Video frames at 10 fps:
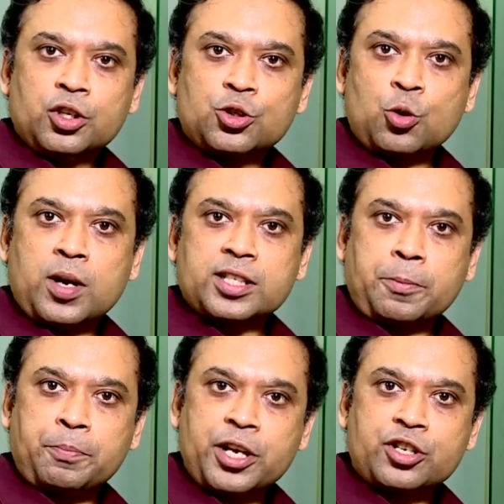So, as
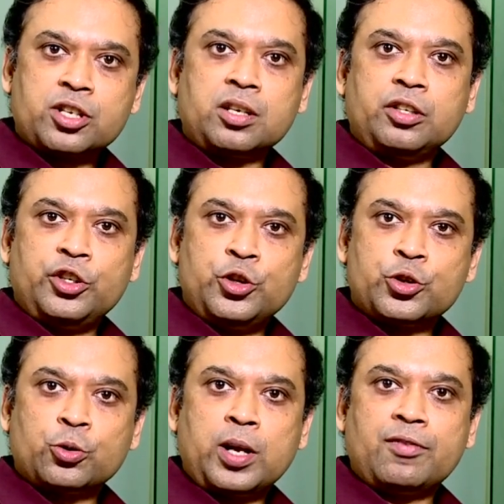a patient
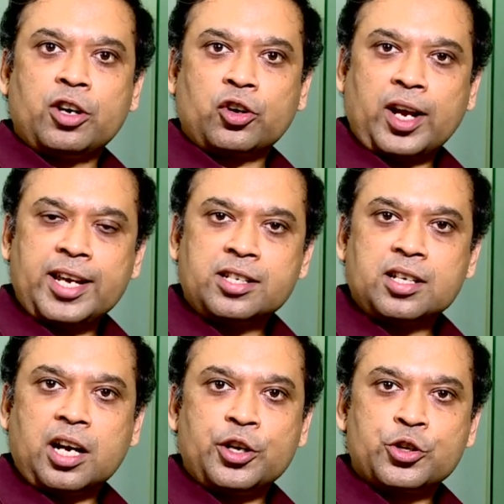you should have a
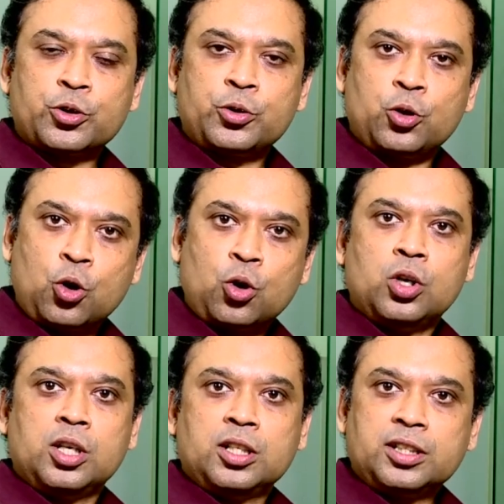right and you should
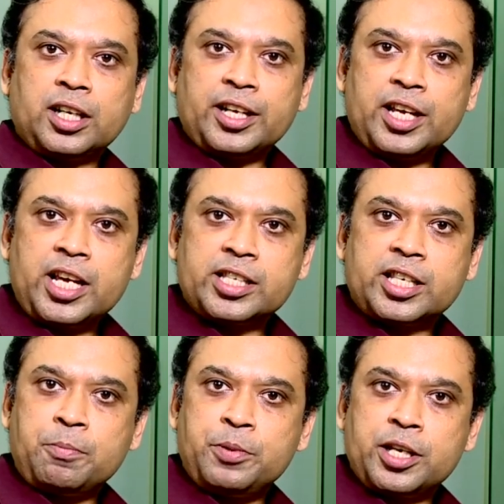know that
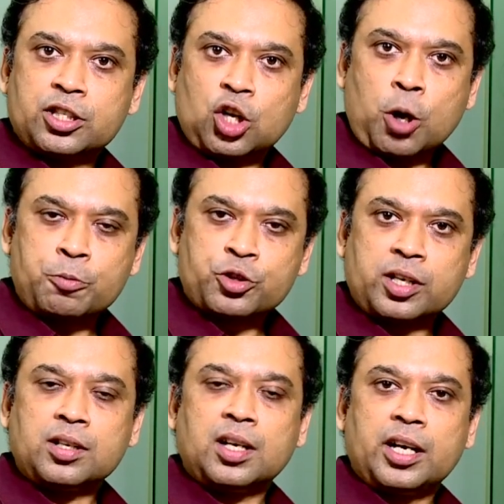EECP is an
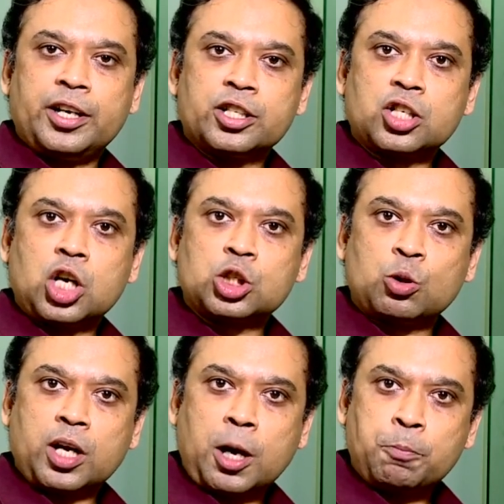option and it is
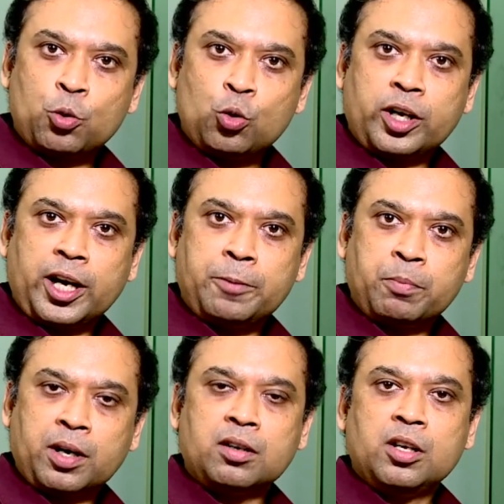also an approved
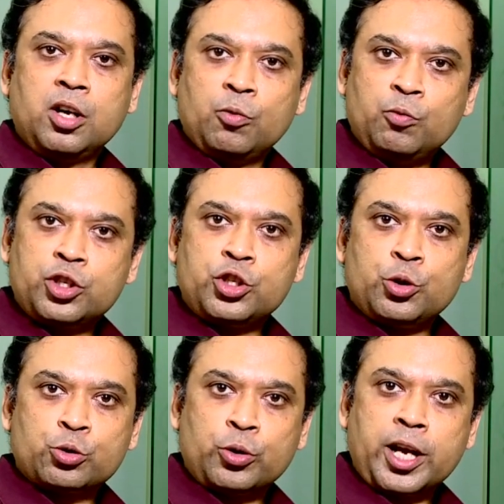treatment which
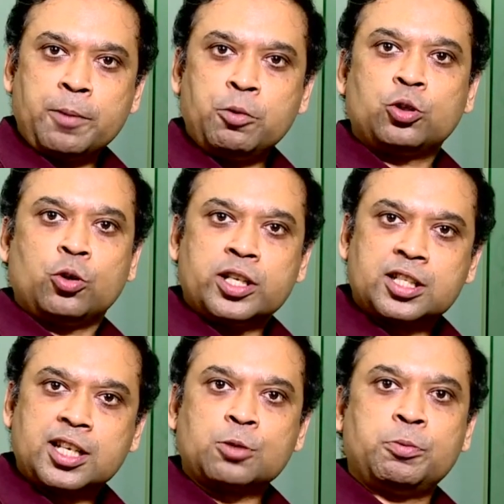you should be able to
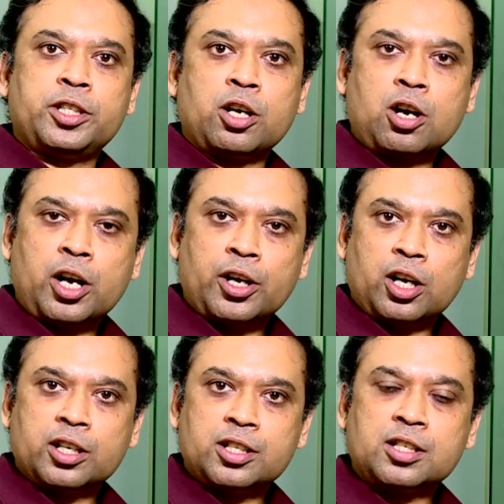discuss with your
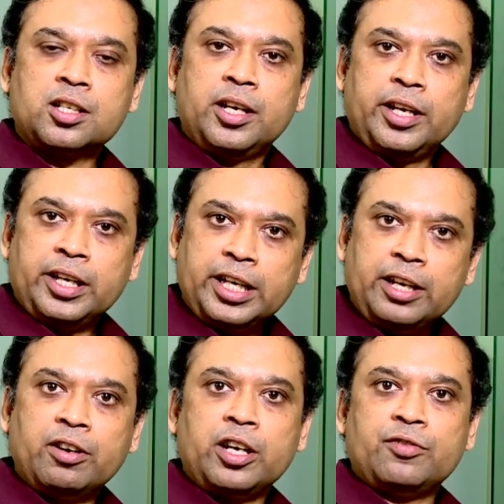cardiologist
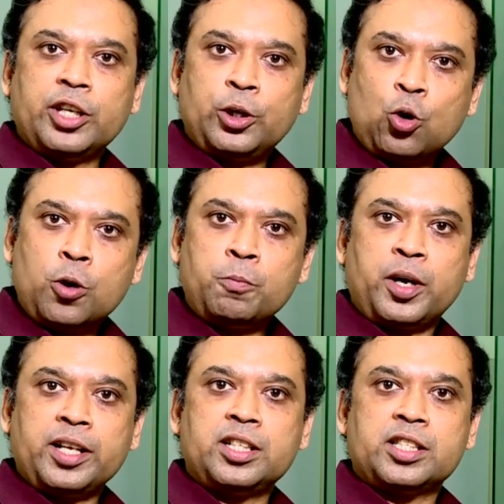even if they do not
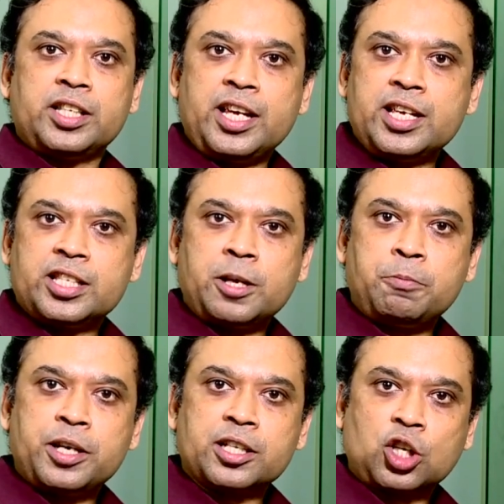bring this
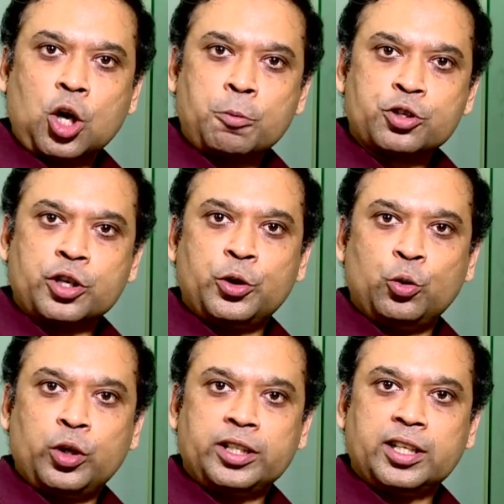EECP as an option
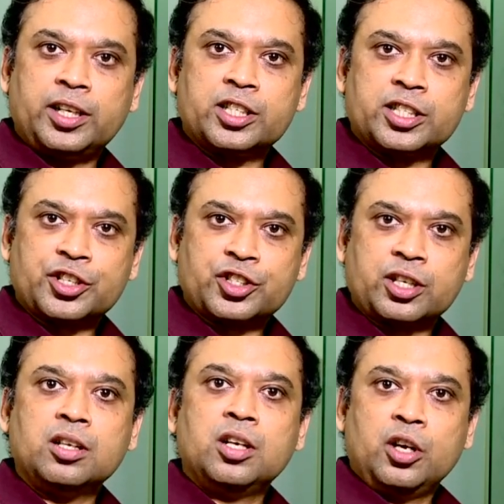during the
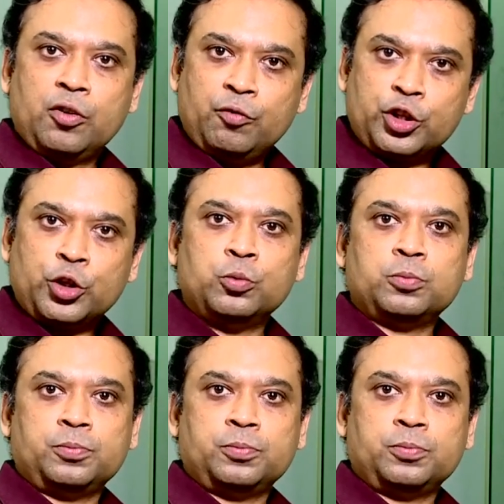discussion with you.